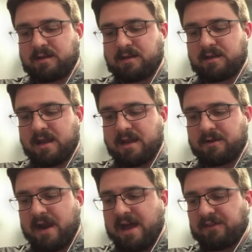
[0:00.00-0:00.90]
get
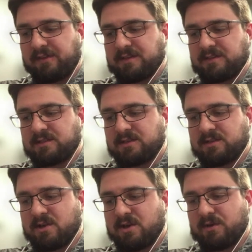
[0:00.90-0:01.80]
your athletes to
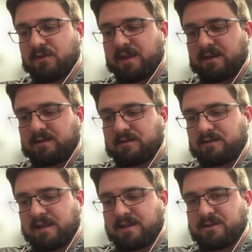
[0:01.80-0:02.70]
know that
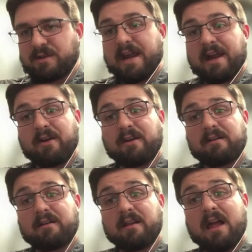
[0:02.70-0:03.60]
you care
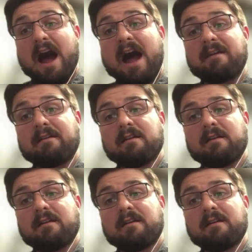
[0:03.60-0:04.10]
a lot.